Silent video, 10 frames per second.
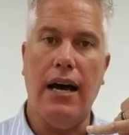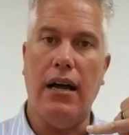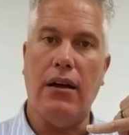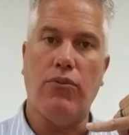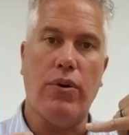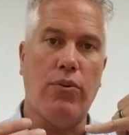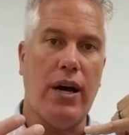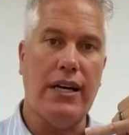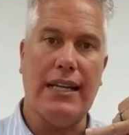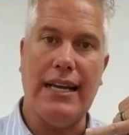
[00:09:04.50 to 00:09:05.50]
We
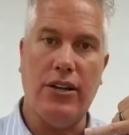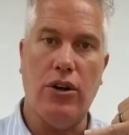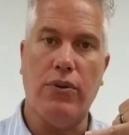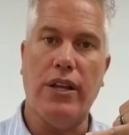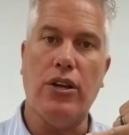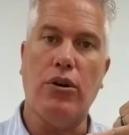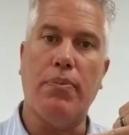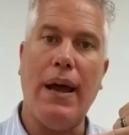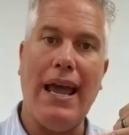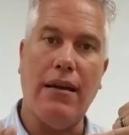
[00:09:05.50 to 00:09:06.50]
wanted to let you know that your
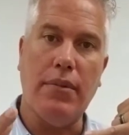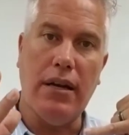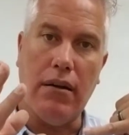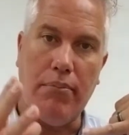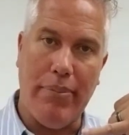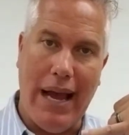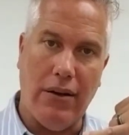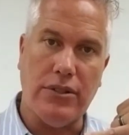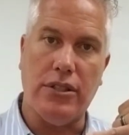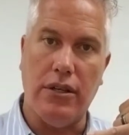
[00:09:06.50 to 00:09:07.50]
payment
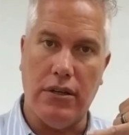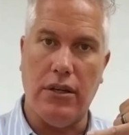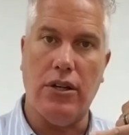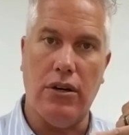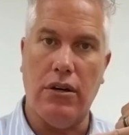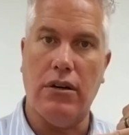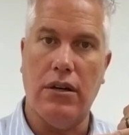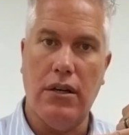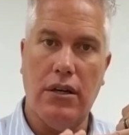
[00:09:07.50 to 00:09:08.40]
bounced, your